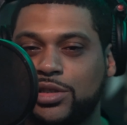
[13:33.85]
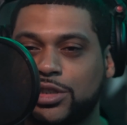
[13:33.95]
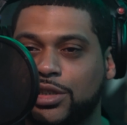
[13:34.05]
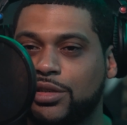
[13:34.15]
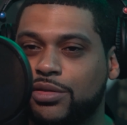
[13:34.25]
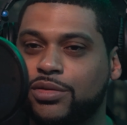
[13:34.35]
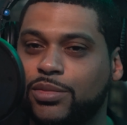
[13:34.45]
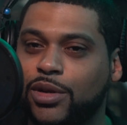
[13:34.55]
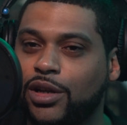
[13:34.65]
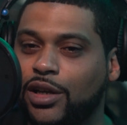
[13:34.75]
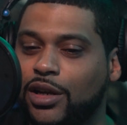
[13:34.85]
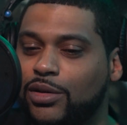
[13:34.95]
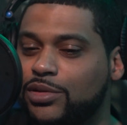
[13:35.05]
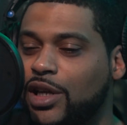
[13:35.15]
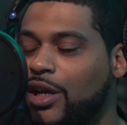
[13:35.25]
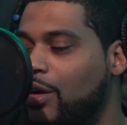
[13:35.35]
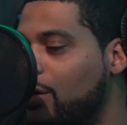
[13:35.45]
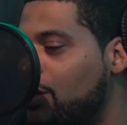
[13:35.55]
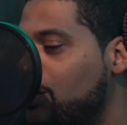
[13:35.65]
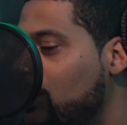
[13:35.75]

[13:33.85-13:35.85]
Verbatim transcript: Shit, yeah. that nigga don't stay hurt.